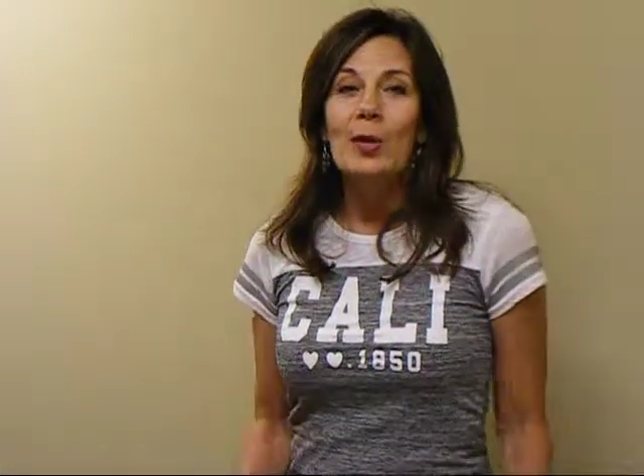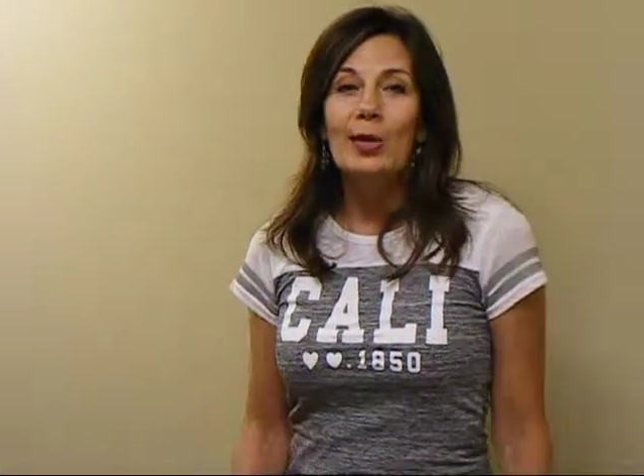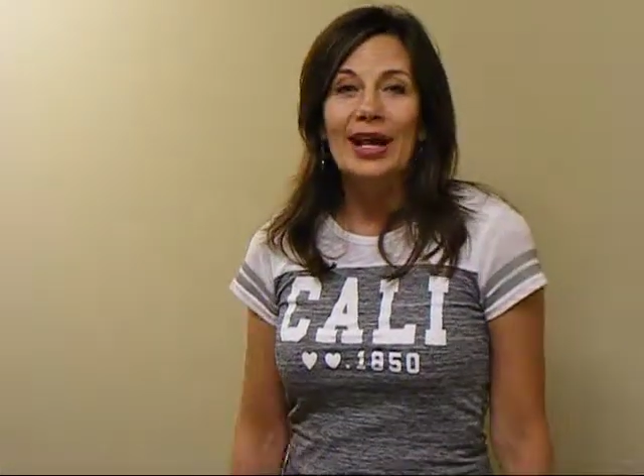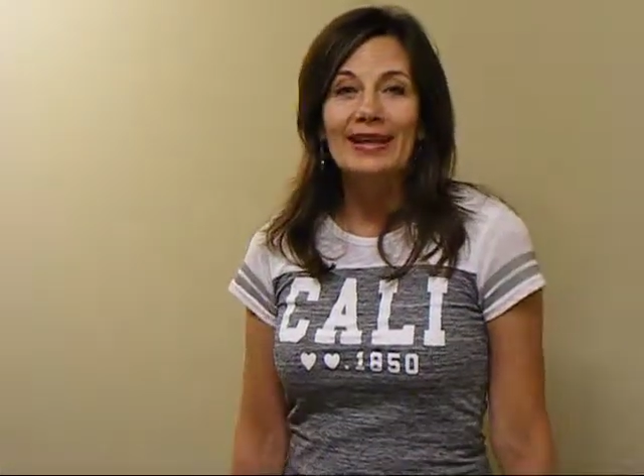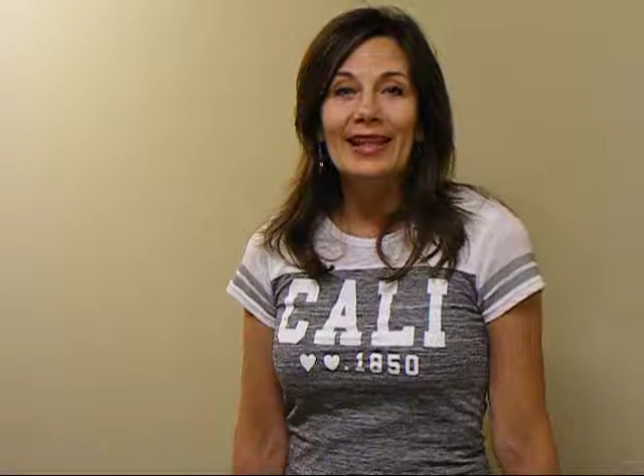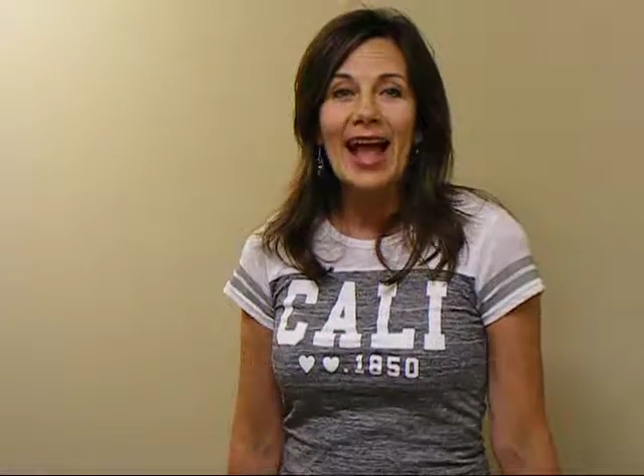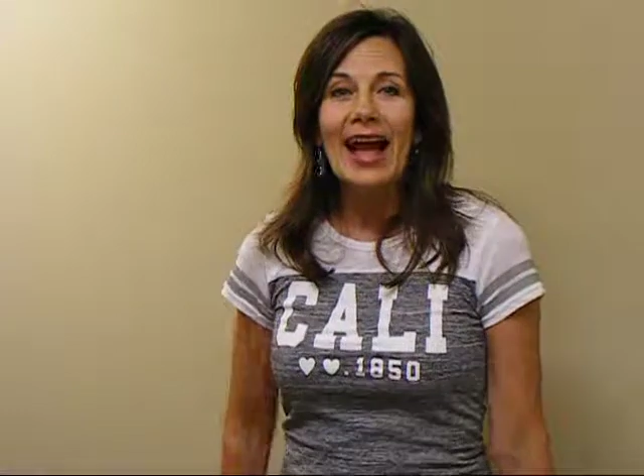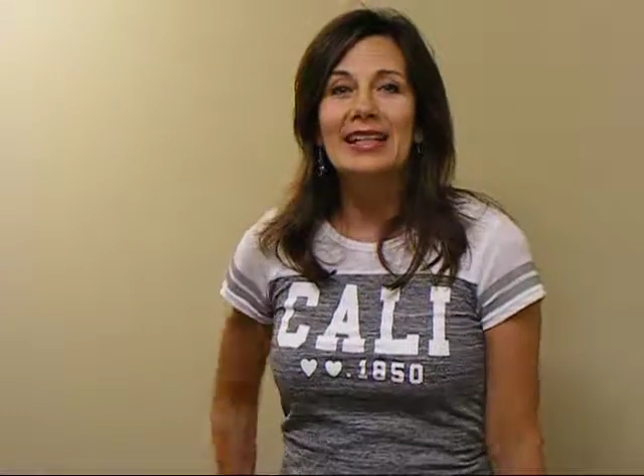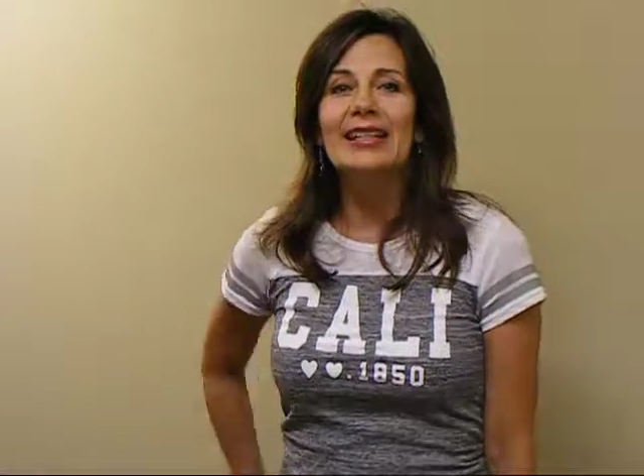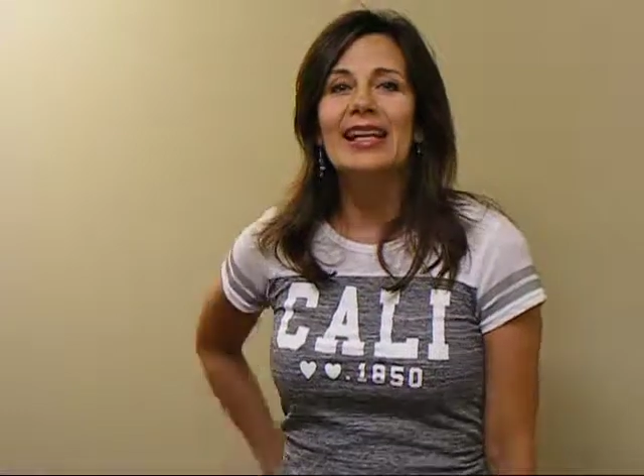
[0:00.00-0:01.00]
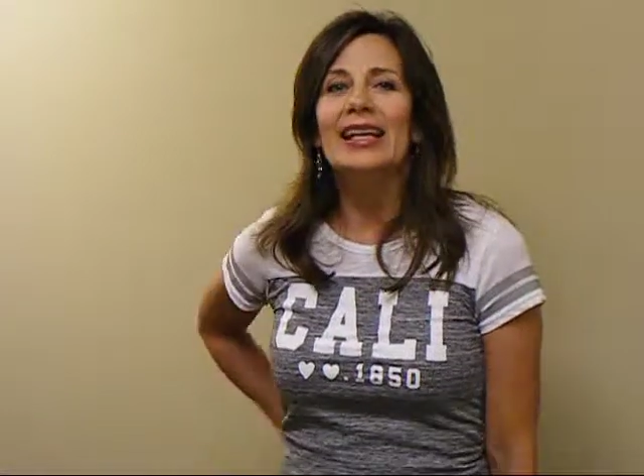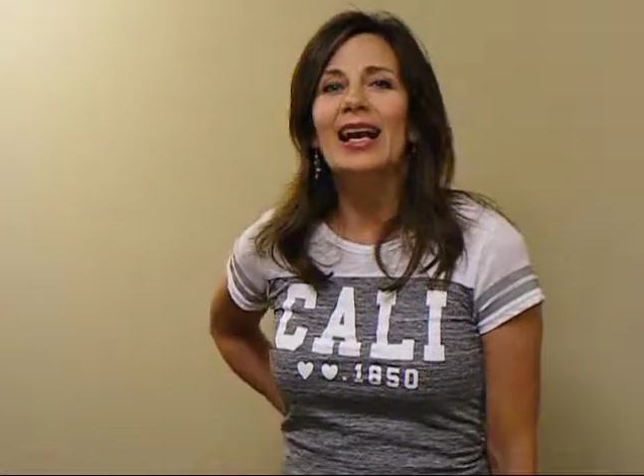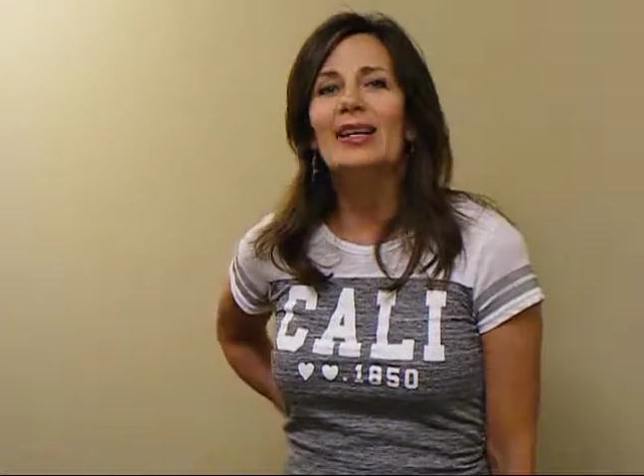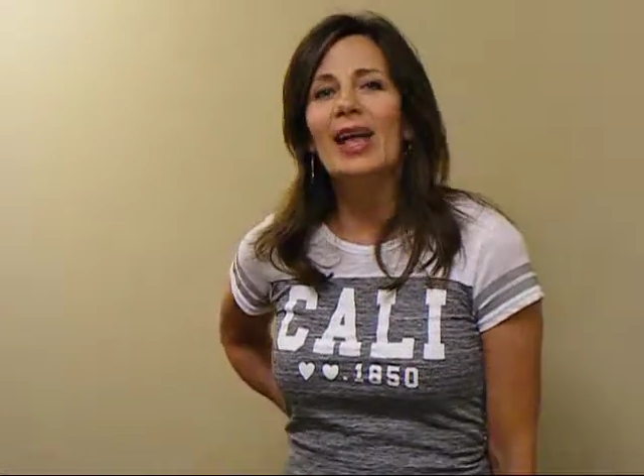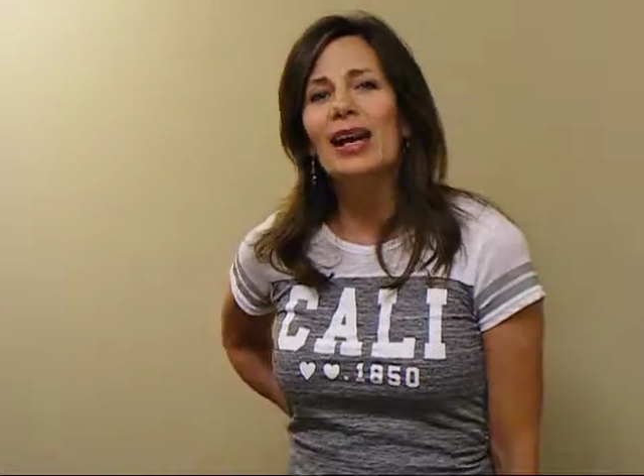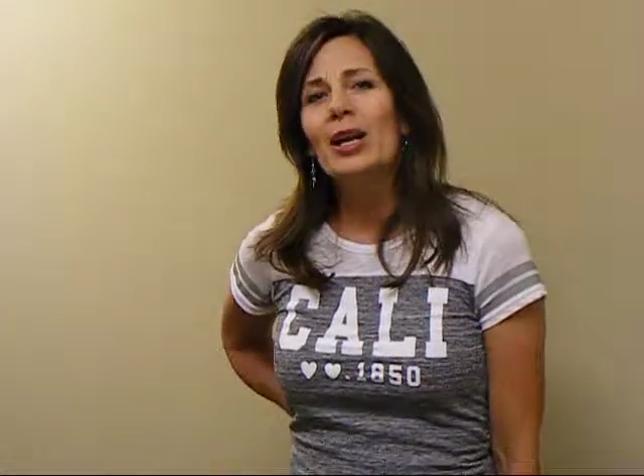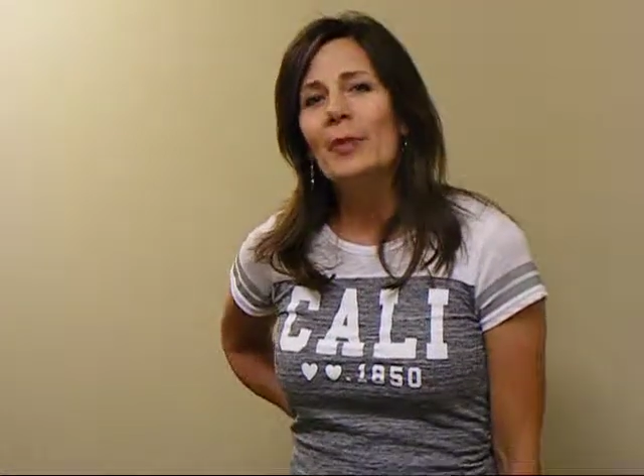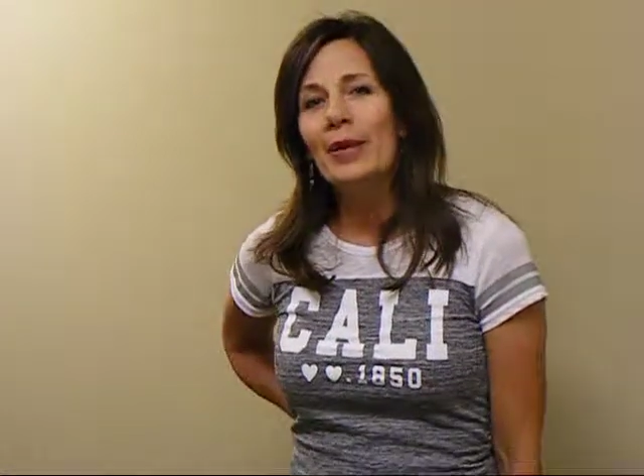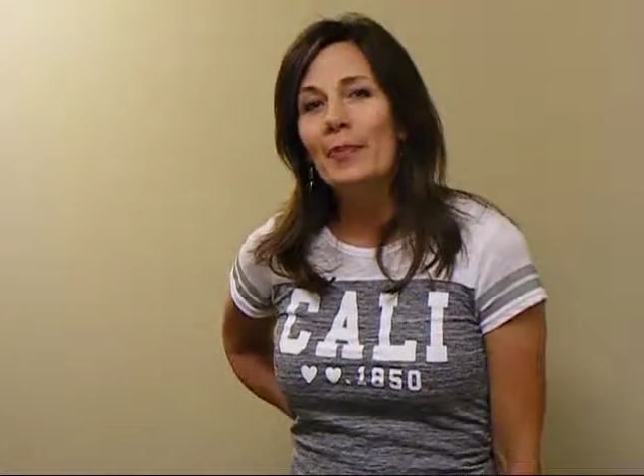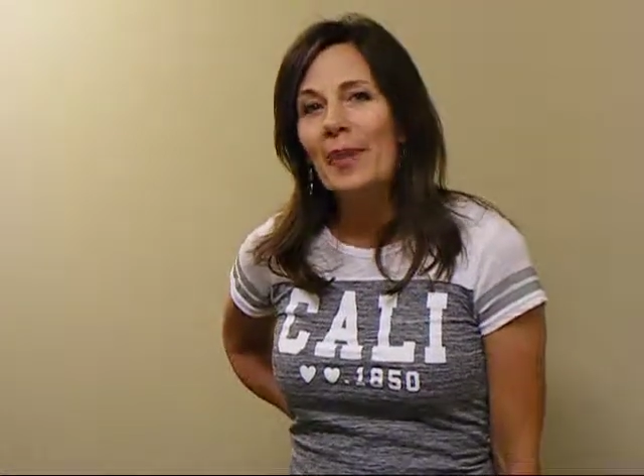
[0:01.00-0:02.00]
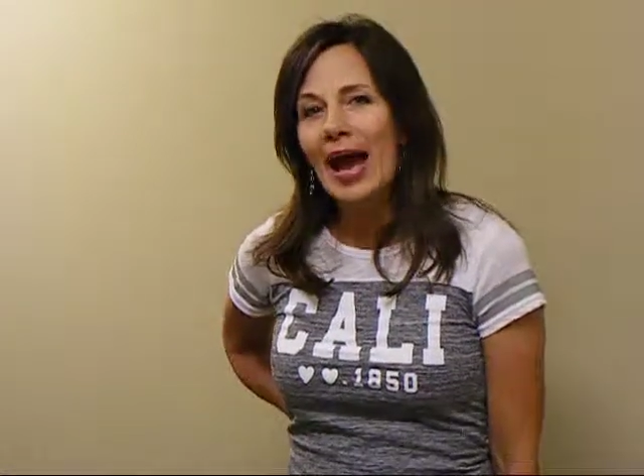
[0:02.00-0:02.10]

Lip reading: when I landed on my